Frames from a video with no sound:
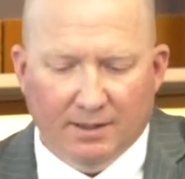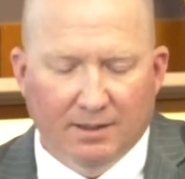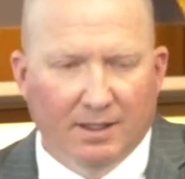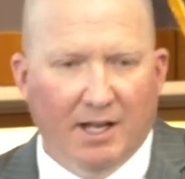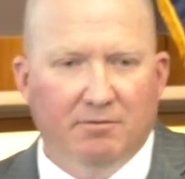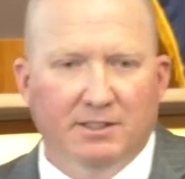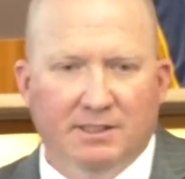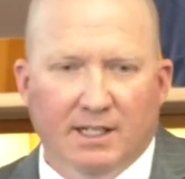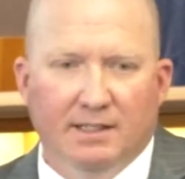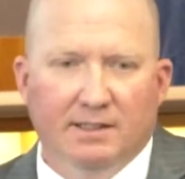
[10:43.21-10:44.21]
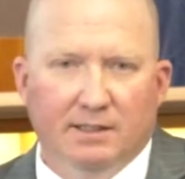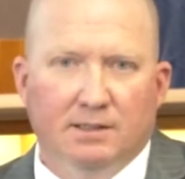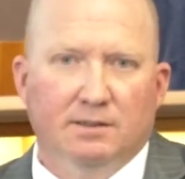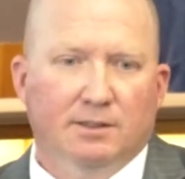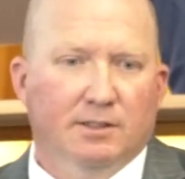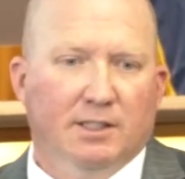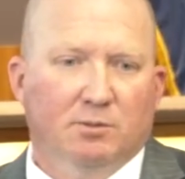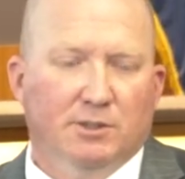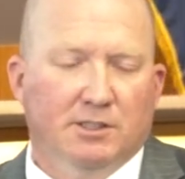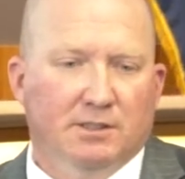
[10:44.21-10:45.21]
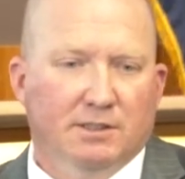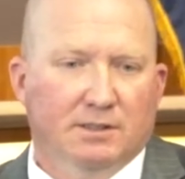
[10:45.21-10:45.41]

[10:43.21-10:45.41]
life isn't ideal during emergency